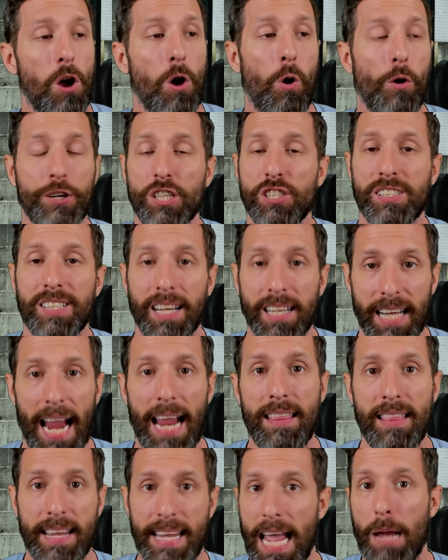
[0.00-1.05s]
or just
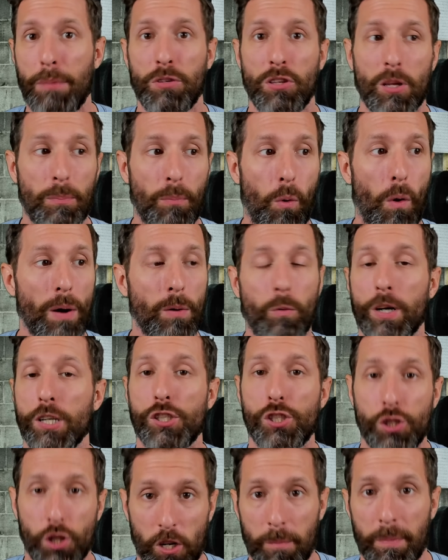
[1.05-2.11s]
delay the game to the point where it
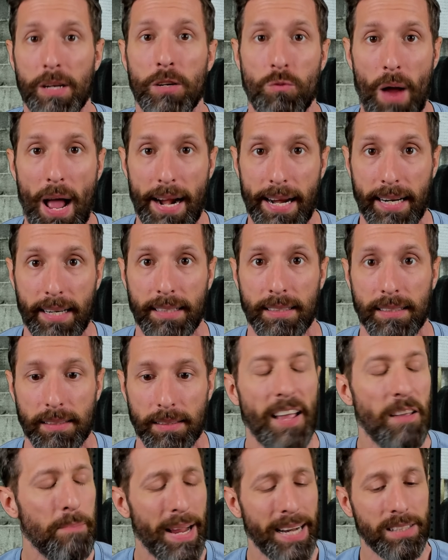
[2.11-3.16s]
should have been ready.
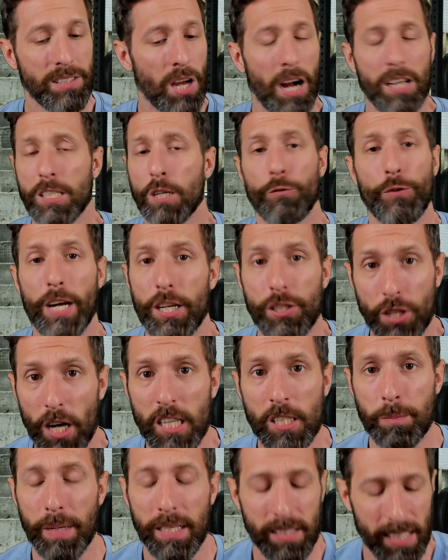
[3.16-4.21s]
They made tons of
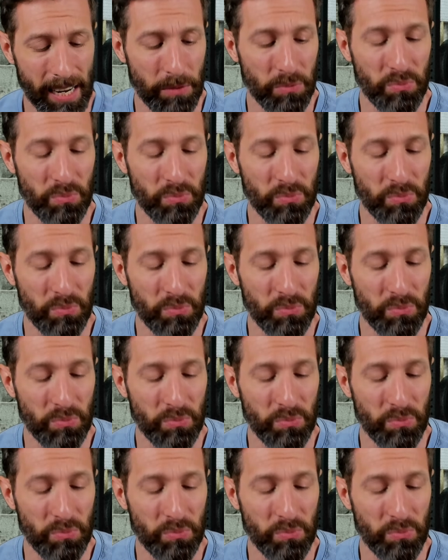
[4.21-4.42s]
readjustments